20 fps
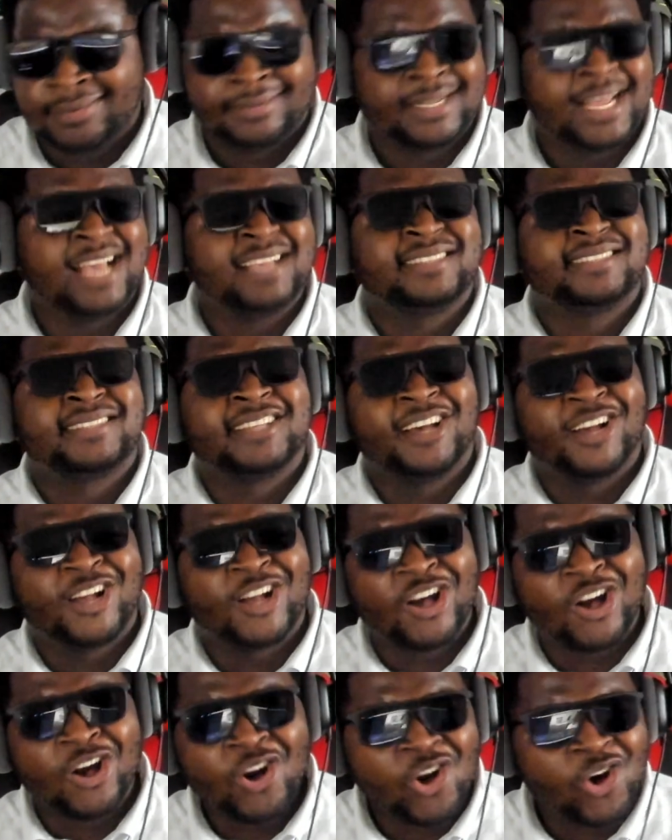That's the
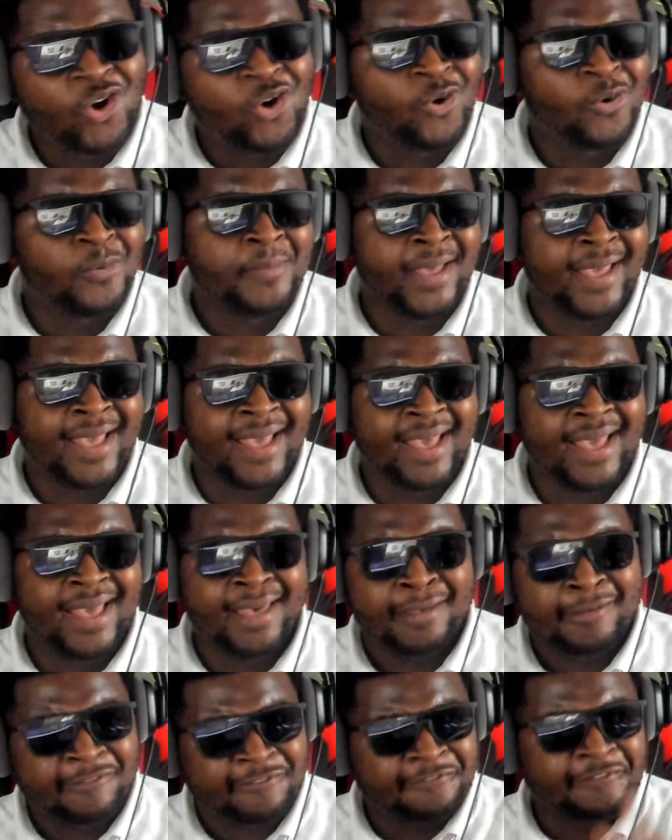goal,
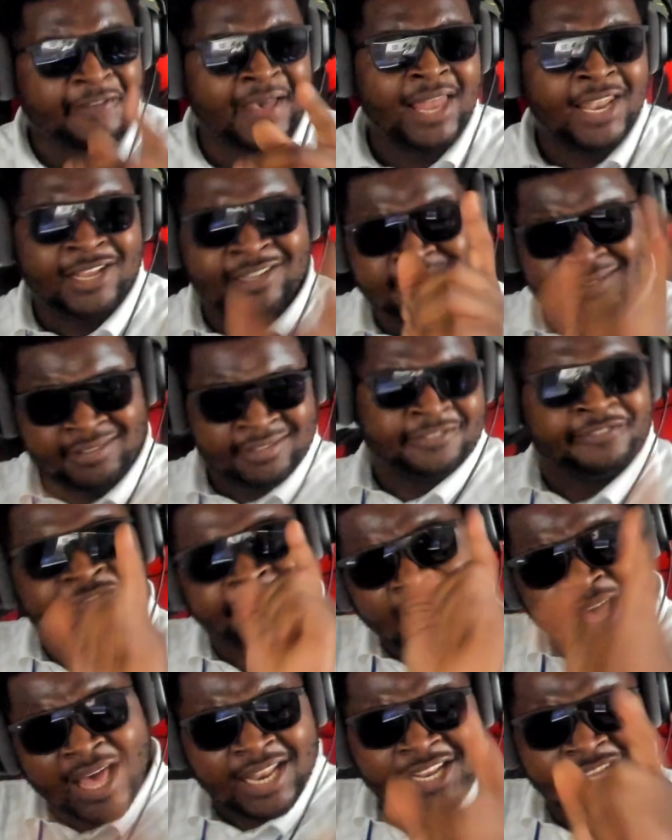man.
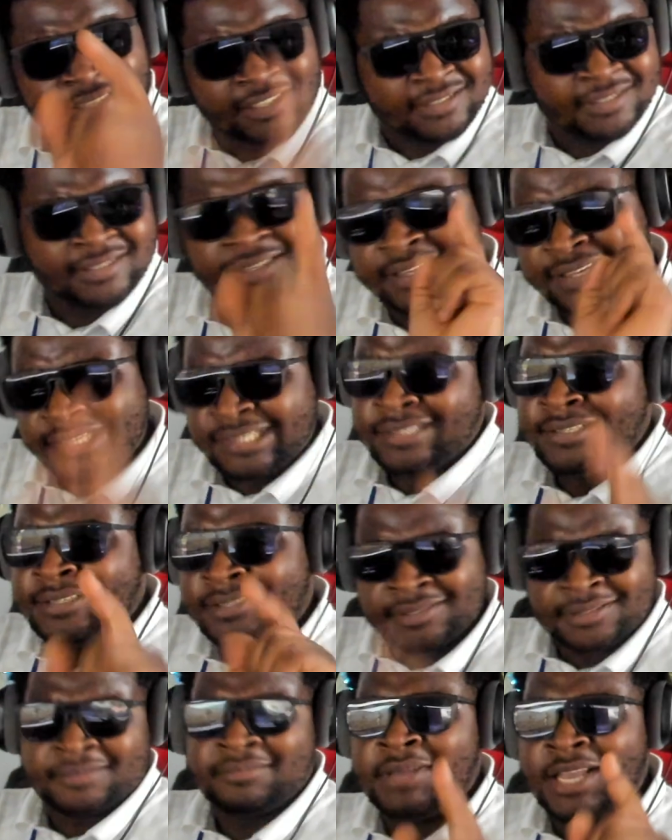Fellas,
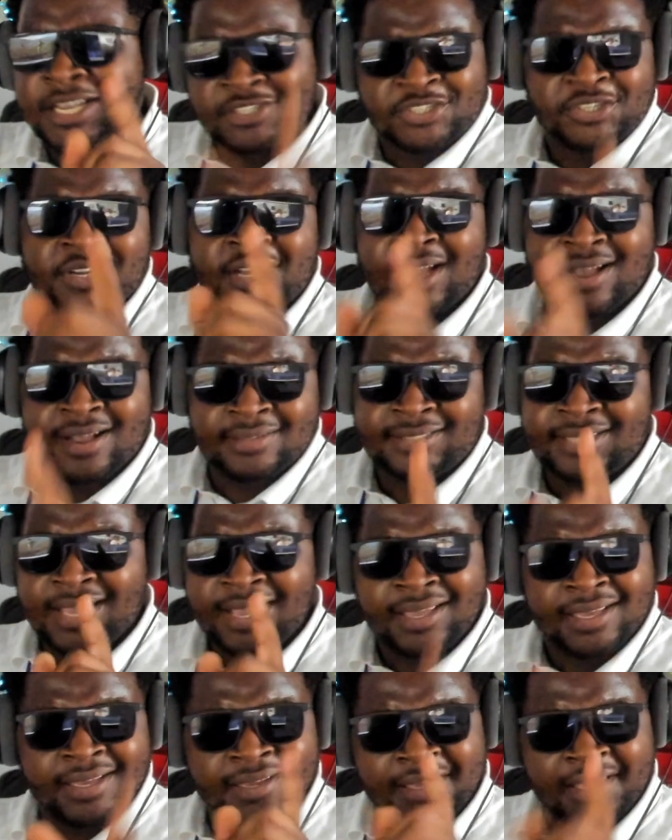make sure y'all
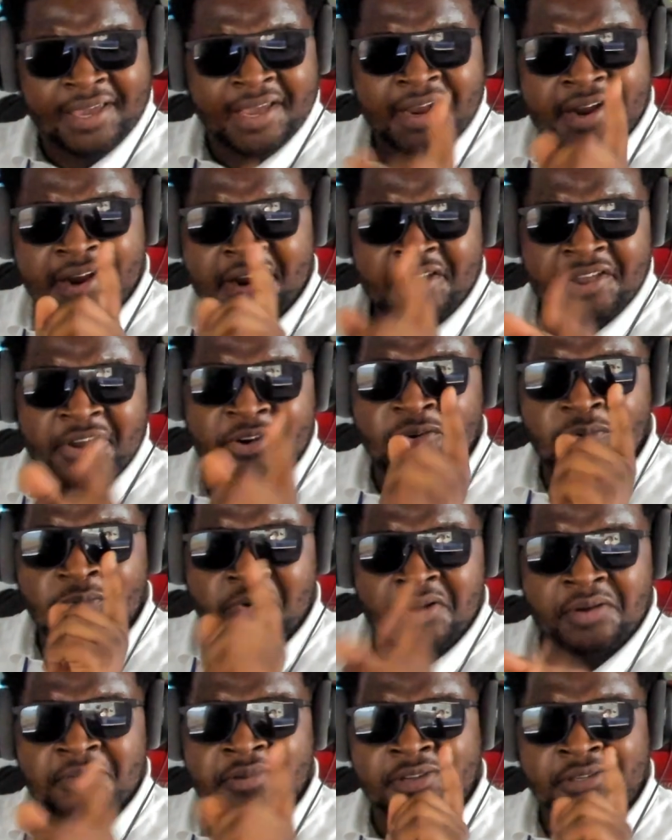taking care of your
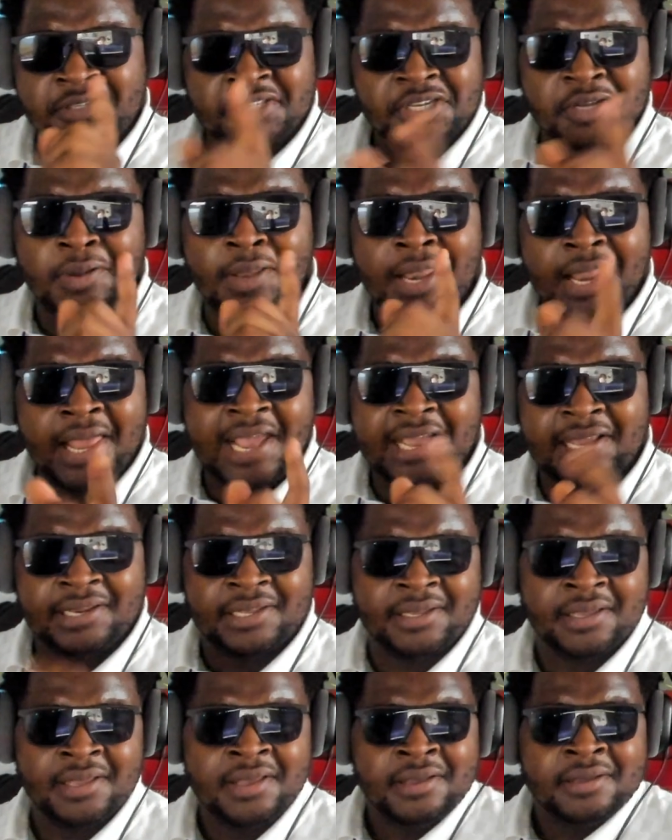woman, your
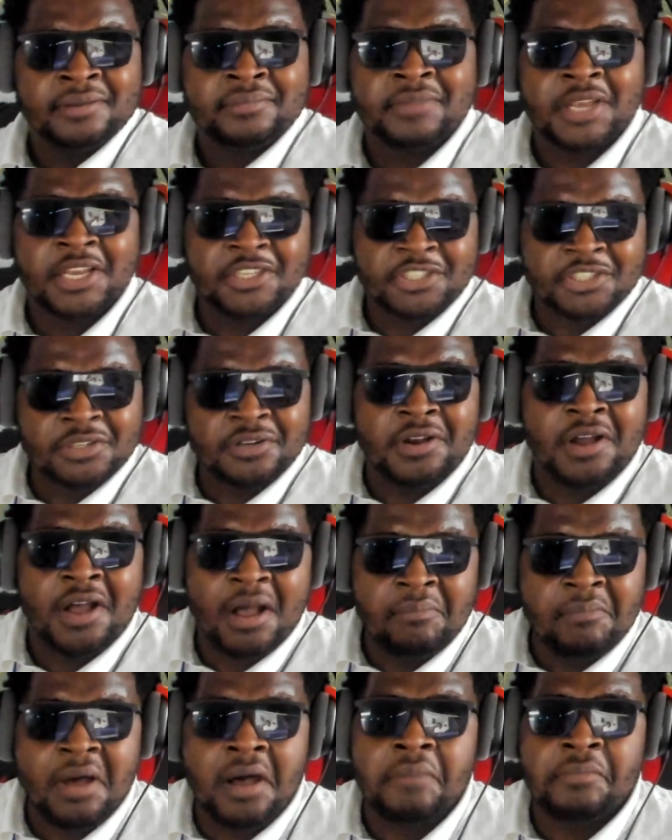lady. Make sure
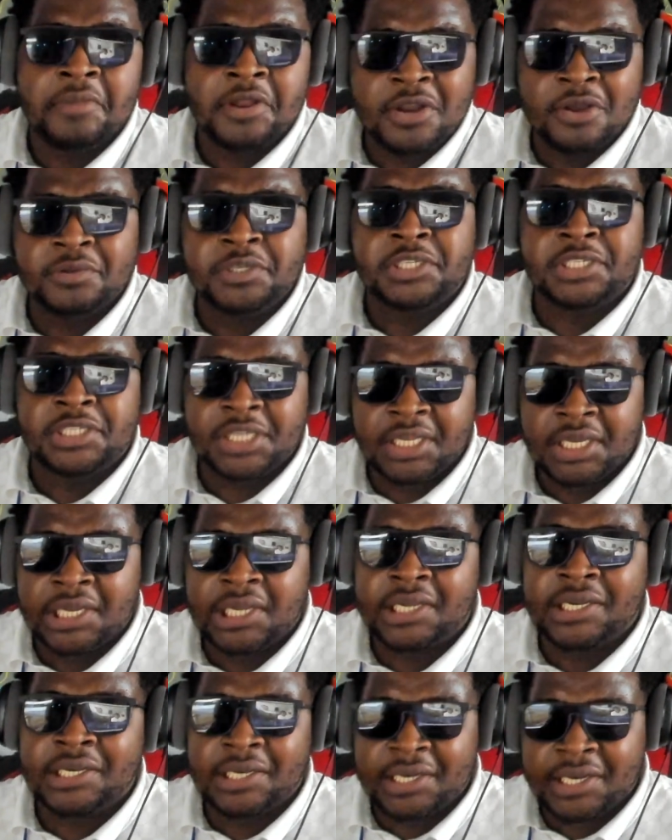her mama knows she
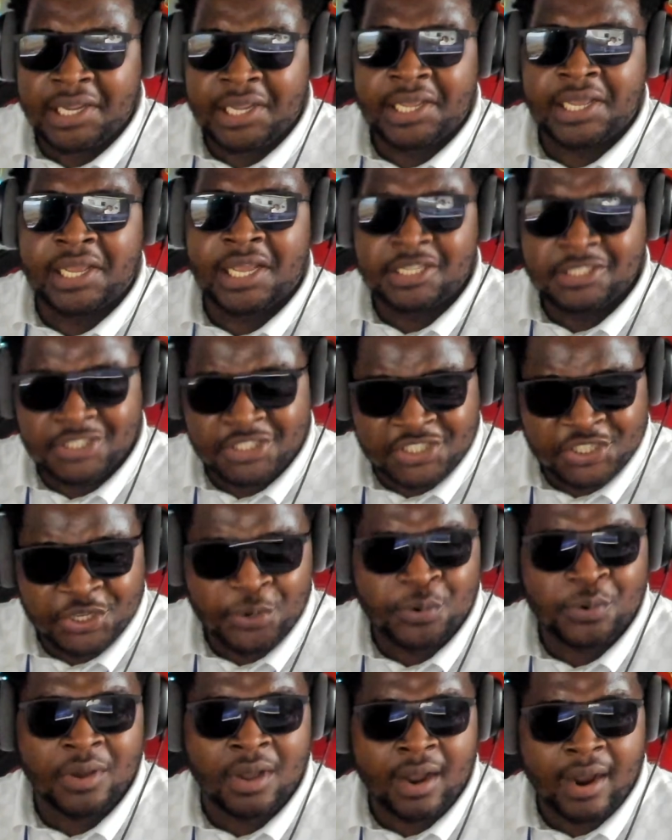in good hands
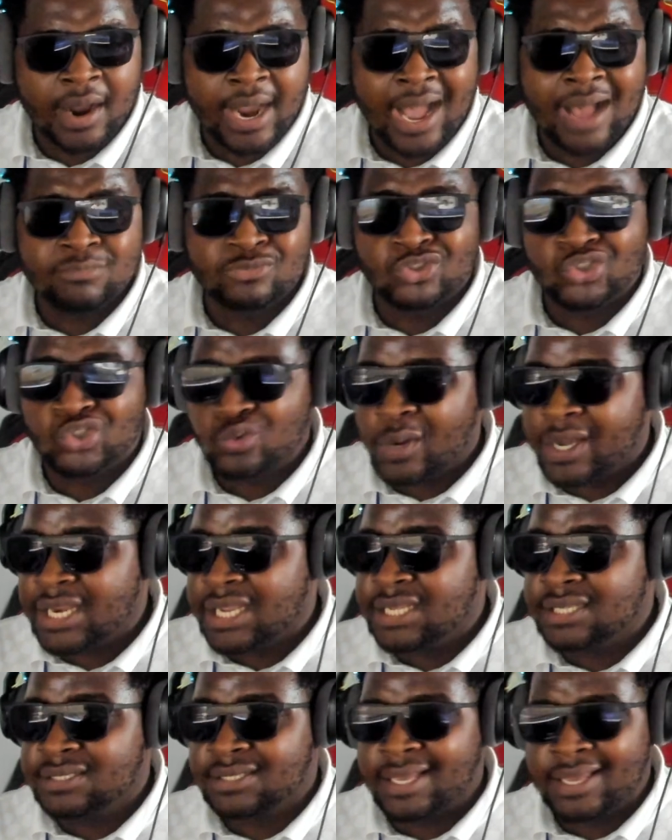too. All right, I'm
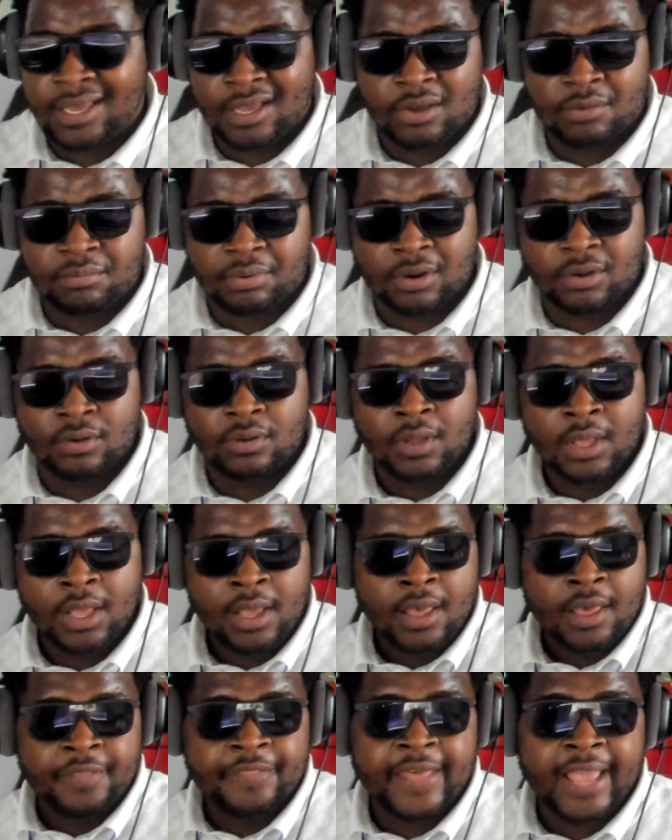sweaty as hell, bro.
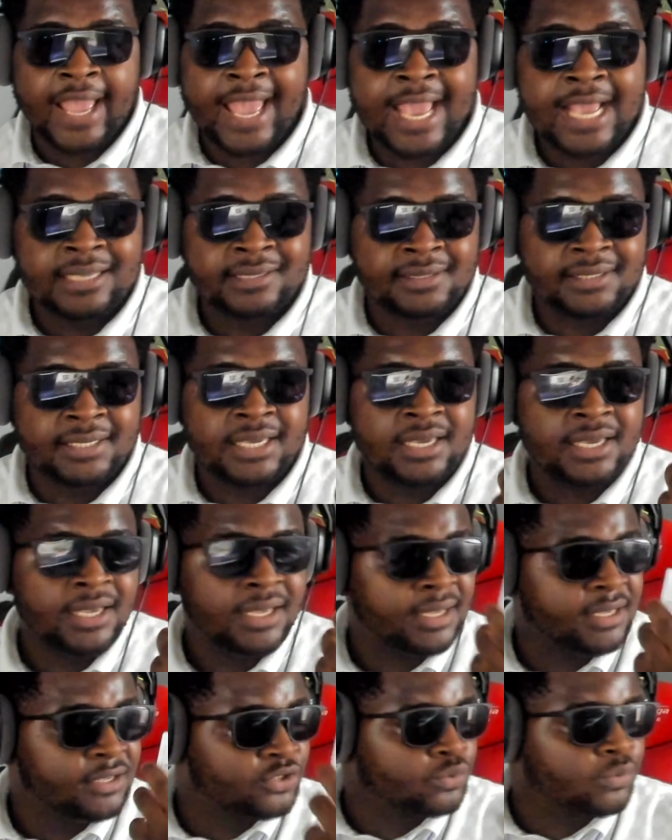The
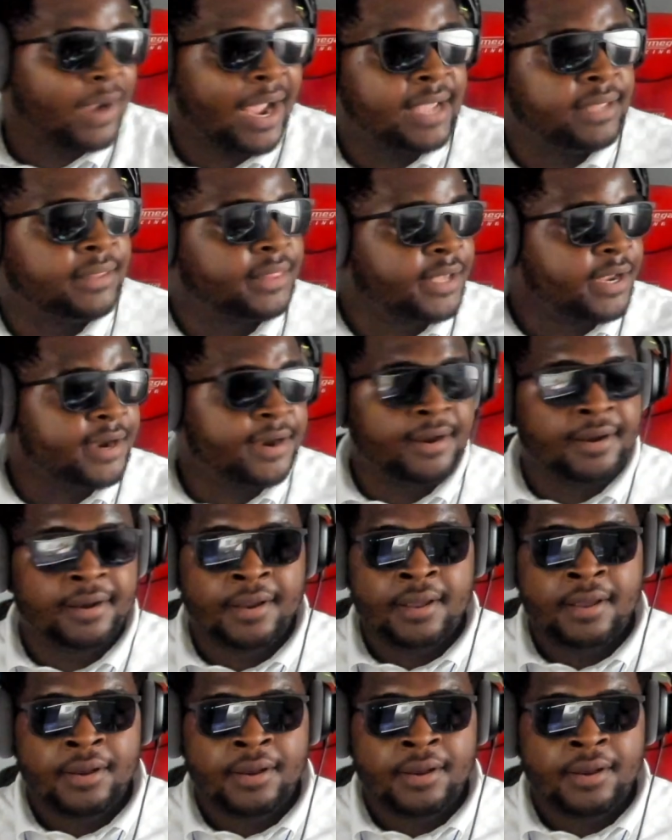AC is right there,